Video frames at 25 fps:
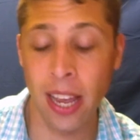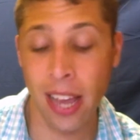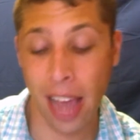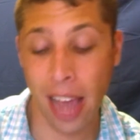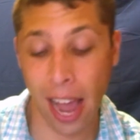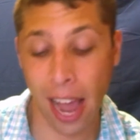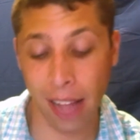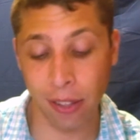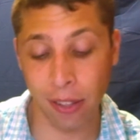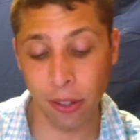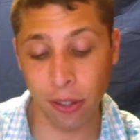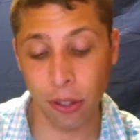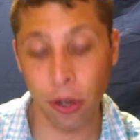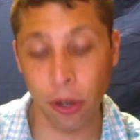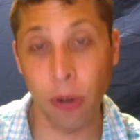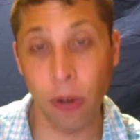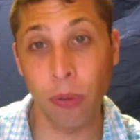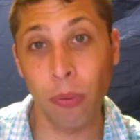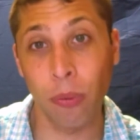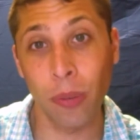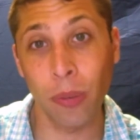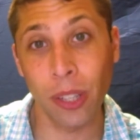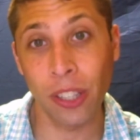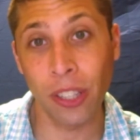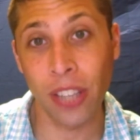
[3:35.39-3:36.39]
And so
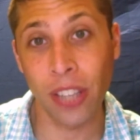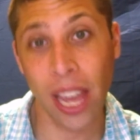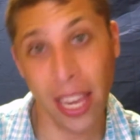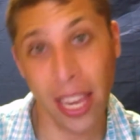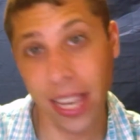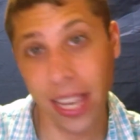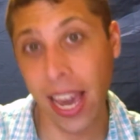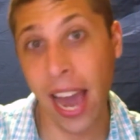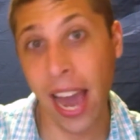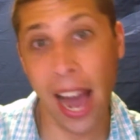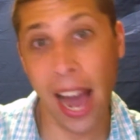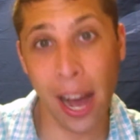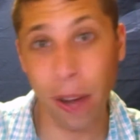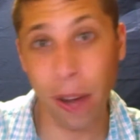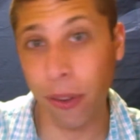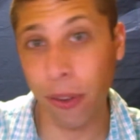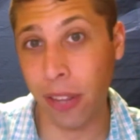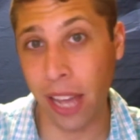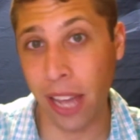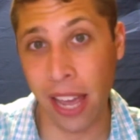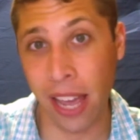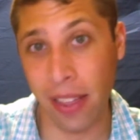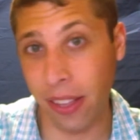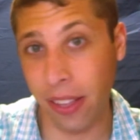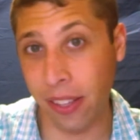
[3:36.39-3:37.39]
if we take out
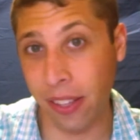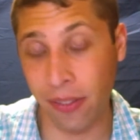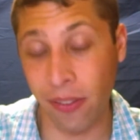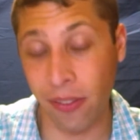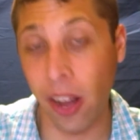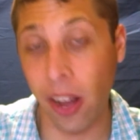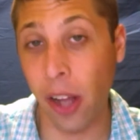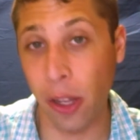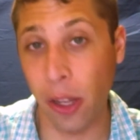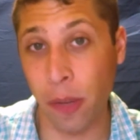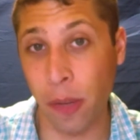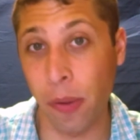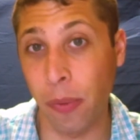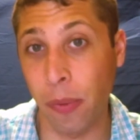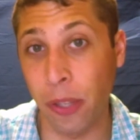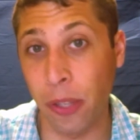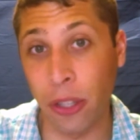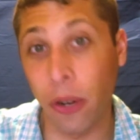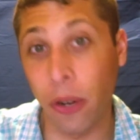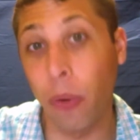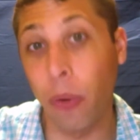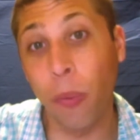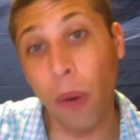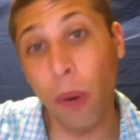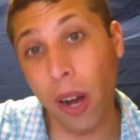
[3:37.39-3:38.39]
the, this volume that we
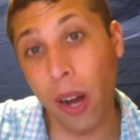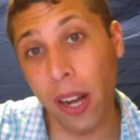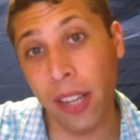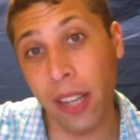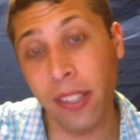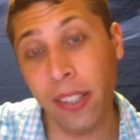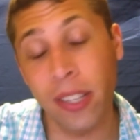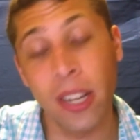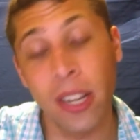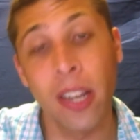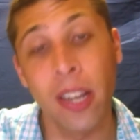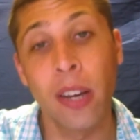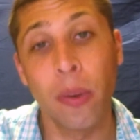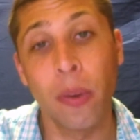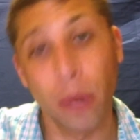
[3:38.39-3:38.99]
don't want,